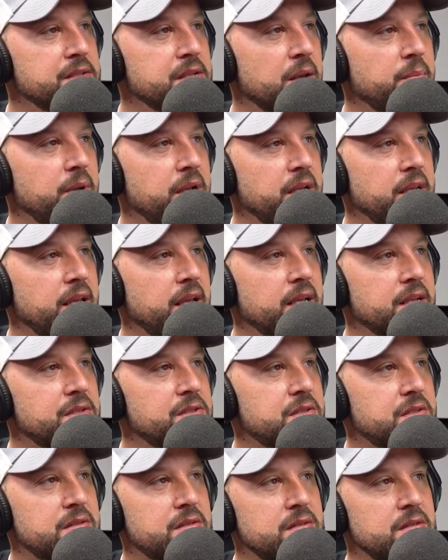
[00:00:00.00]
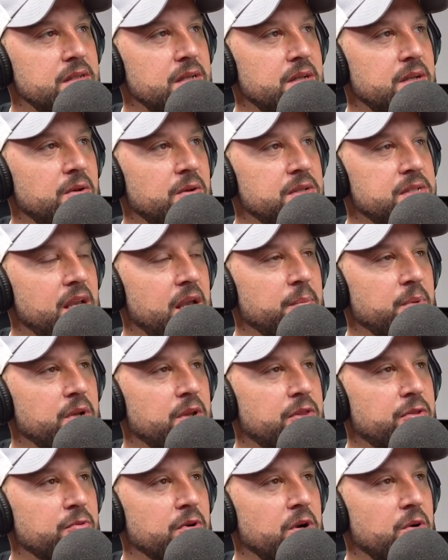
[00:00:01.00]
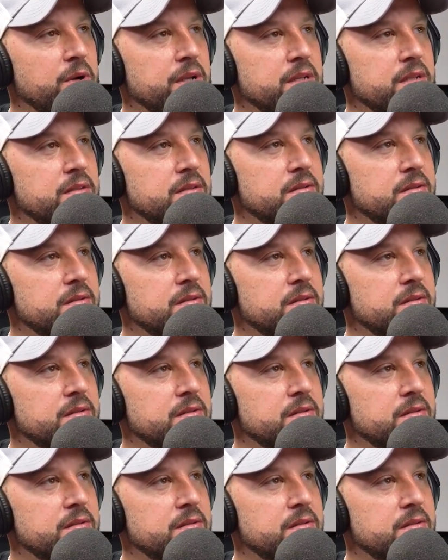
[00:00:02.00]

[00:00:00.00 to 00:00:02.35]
I mean, yes, you know, he's able to throw it